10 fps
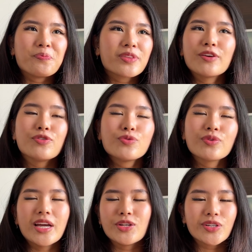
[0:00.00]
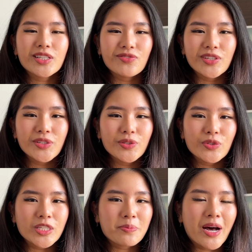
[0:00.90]
if you enjoyed this video, you
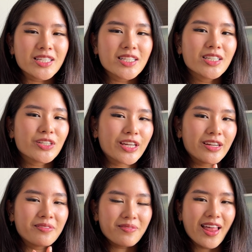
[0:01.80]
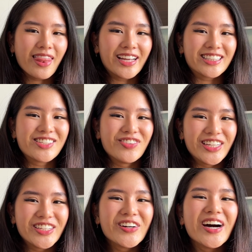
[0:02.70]
sick bastard, you can like this
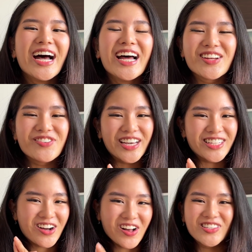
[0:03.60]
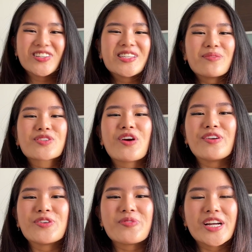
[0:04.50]
video. Don't forget to also subscribe
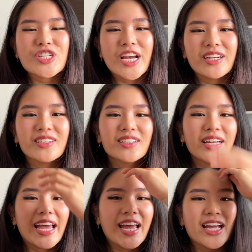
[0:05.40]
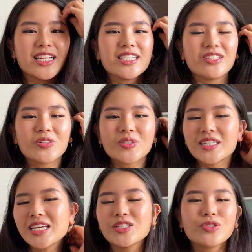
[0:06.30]
to my channel, and you know,
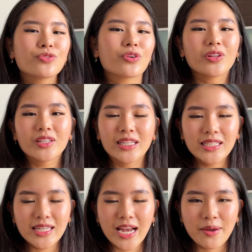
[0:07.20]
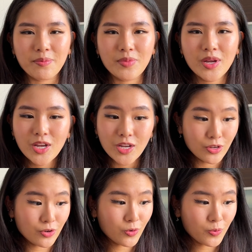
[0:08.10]
stay tuned for all the things that I'm, you
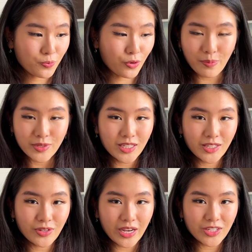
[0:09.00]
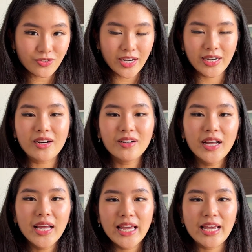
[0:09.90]
know, promising you guys right now.
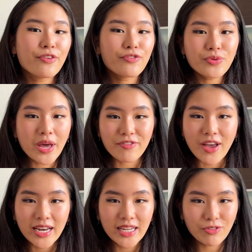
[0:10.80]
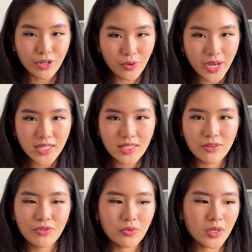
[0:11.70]
If you have any requests,
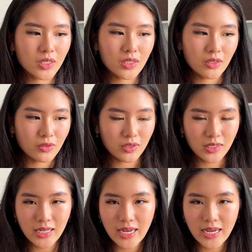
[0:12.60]
if you want to, you know, see